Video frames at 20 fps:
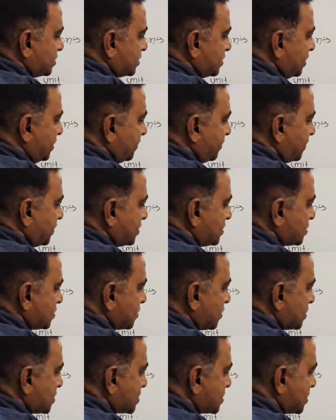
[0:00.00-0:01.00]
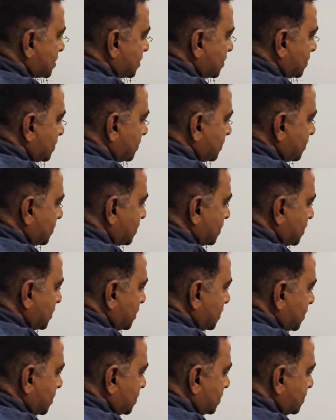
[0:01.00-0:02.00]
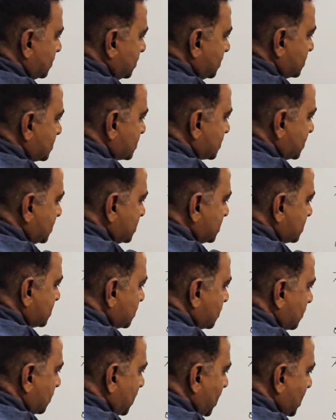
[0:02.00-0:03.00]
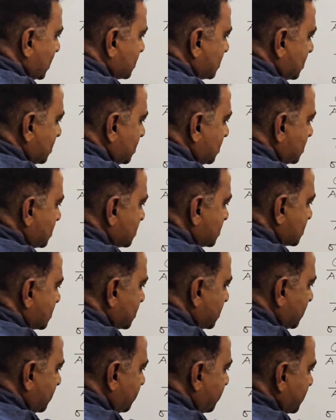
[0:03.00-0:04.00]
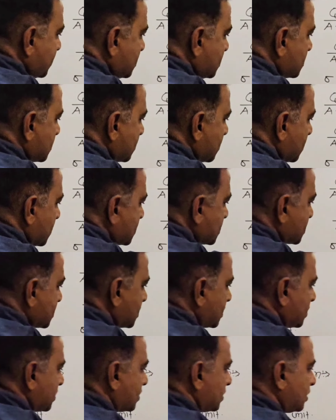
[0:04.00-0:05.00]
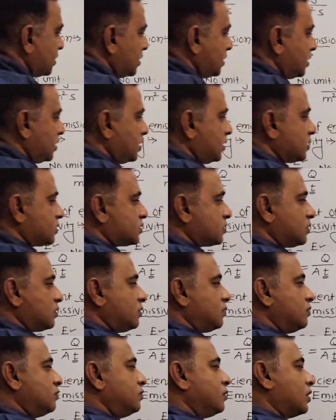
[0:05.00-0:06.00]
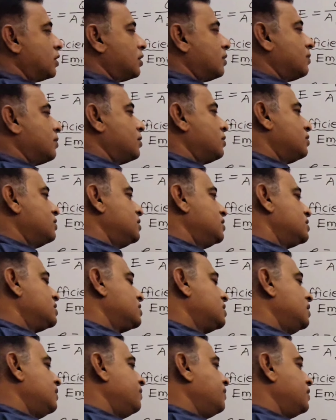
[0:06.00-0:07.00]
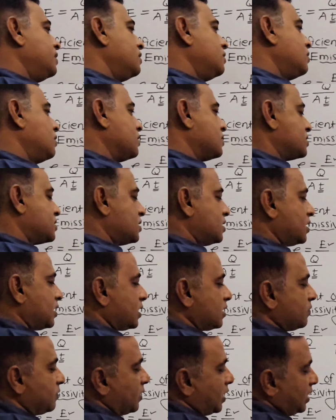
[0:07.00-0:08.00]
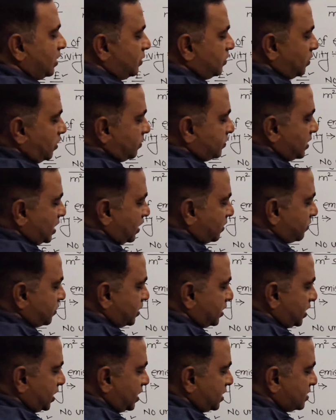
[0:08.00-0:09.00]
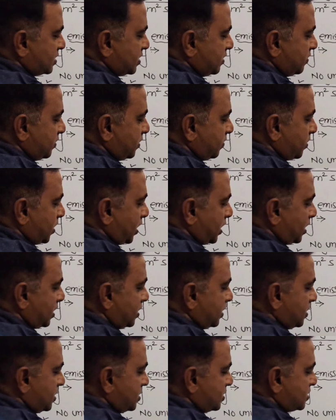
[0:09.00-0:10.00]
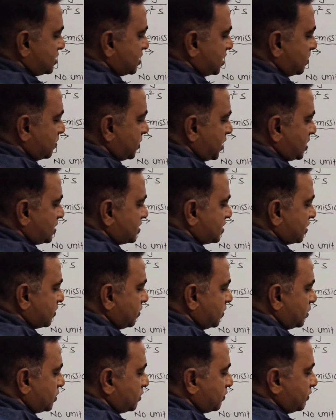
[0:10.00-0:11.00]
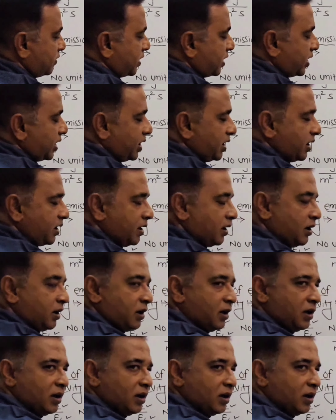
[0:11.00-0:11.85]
Stefans constant. This is known as a Stefans constant. So what about the Stefan constant and value of that one? It is given by sigma is equal to, very